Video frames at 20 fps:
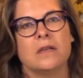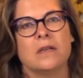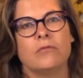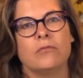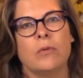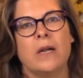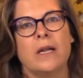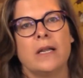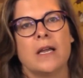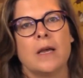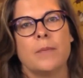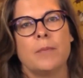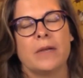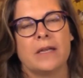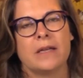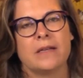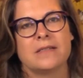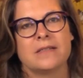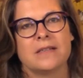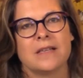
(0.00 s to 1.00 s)
of running up
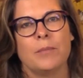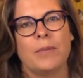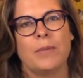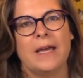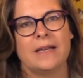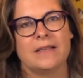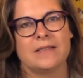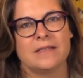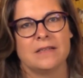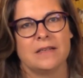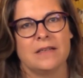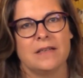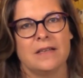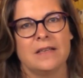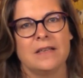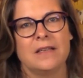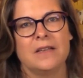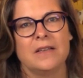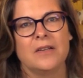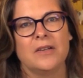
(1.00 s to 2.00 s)
against
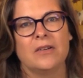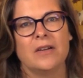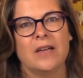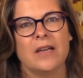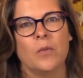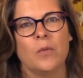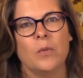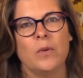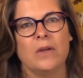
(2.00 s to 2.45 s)
capacity, right?